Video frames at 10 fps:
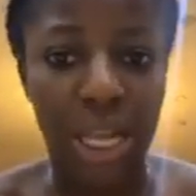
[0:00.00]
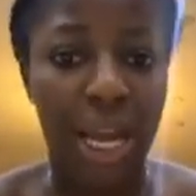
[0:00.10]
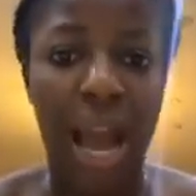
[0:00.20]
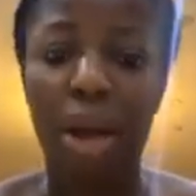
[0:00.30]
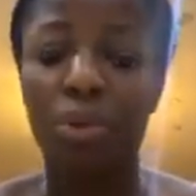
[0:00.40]

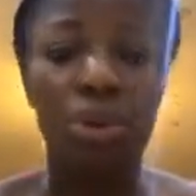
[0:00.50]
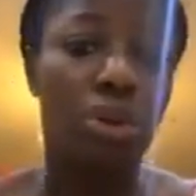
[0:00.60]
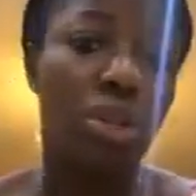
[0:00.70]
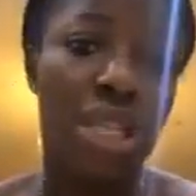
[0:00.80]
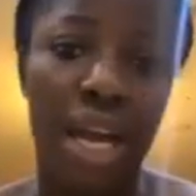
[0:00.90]
Like, I would
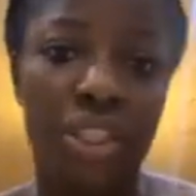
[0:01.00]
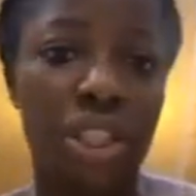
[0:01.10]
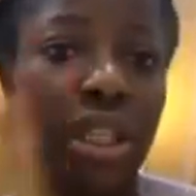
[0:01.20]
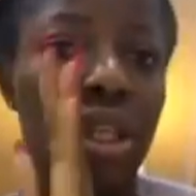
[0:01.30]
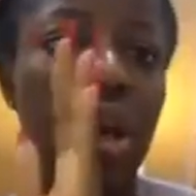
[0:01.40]
not
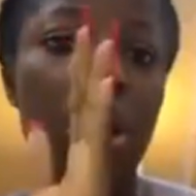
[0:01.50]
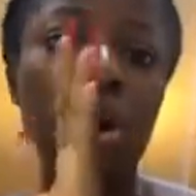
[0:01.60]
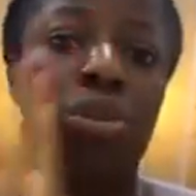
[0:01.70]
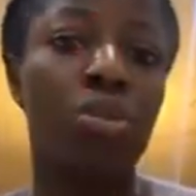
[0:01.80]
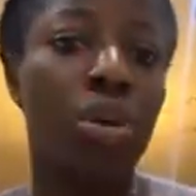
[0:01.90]
actually
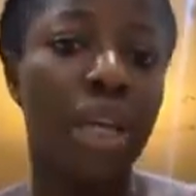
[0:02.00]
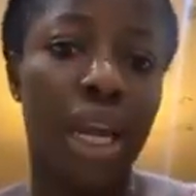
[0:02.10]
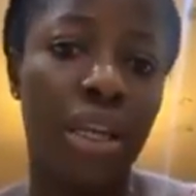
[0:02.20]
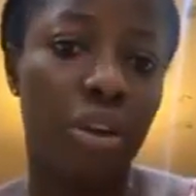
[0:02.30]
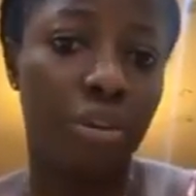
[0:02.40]

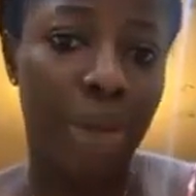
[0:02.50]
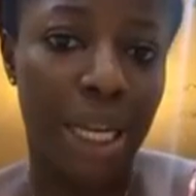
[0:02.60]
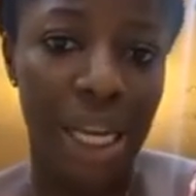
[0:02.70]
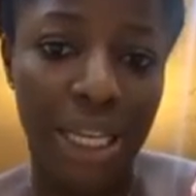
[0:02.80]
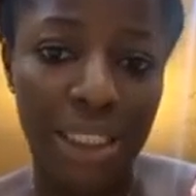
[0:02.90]
run any of
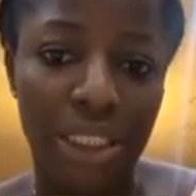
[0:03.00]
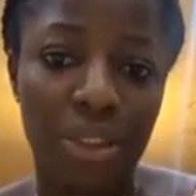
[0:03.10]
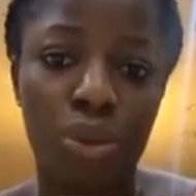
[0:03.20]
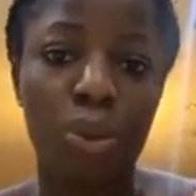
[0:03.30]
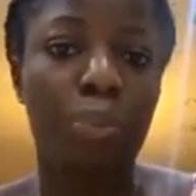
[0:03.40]
my
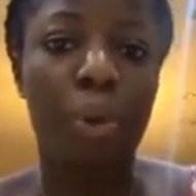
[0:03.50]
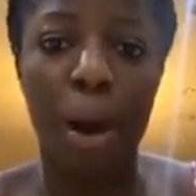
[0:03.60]
classes through